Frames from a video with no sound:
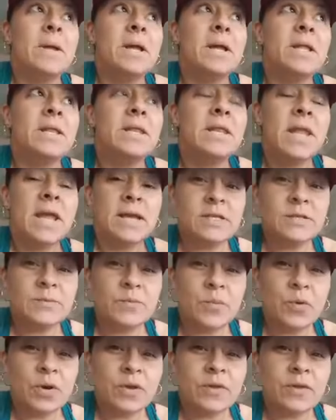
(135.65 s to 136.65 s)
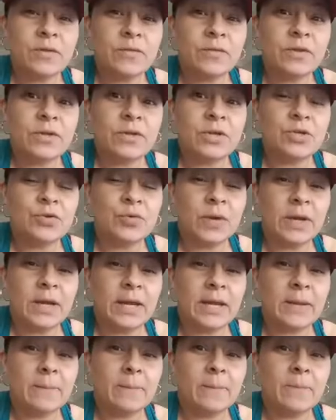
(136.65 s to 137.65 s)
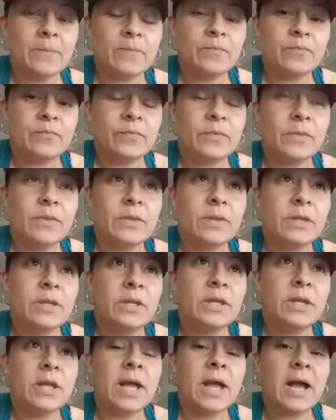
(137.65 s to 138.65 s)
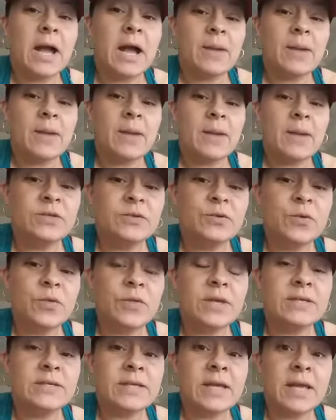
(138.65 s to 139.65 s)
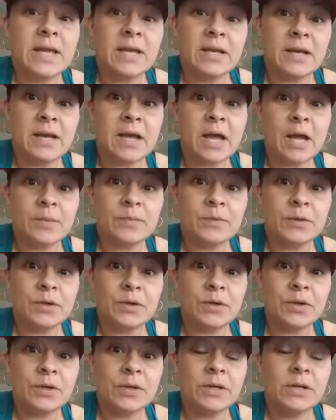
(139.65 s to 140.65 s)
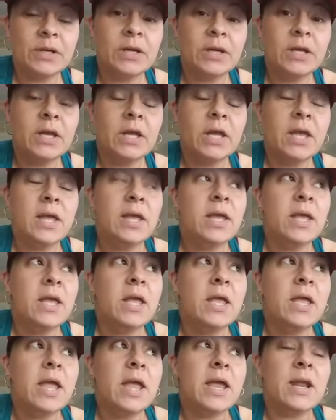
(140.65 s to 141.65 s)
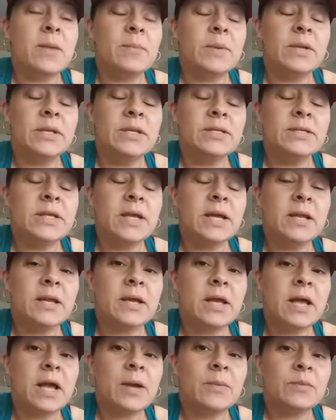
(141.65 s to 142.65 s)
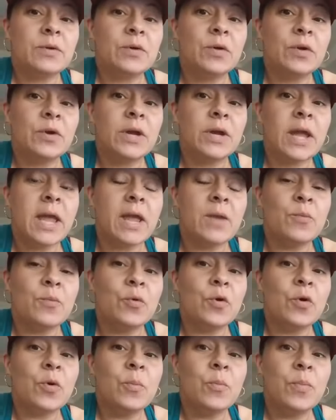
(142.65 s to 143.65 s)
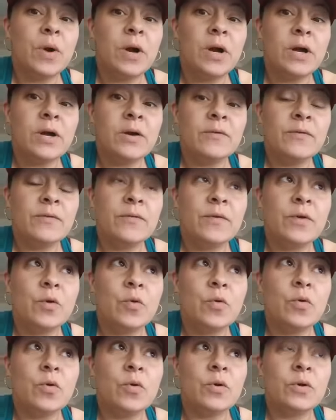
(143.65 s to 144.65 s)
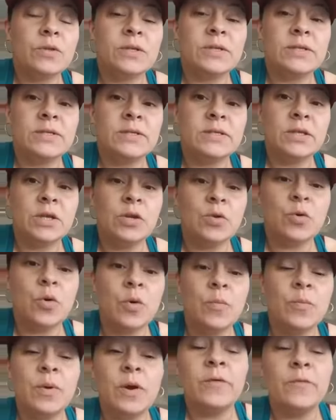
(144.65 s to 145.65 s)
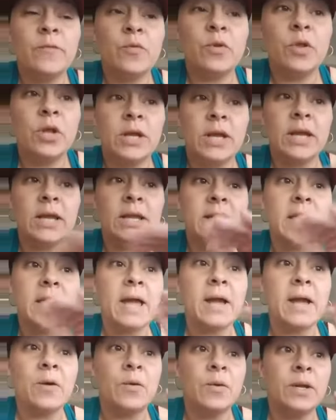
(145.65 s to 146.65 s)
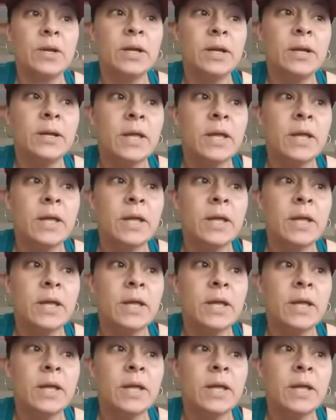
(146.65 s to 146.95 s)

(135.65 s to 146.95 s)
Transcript: Next part of the, the dream, I hop into this helicopter, and I'm in this helicopter, and we're above this, you know, above, we're looking down.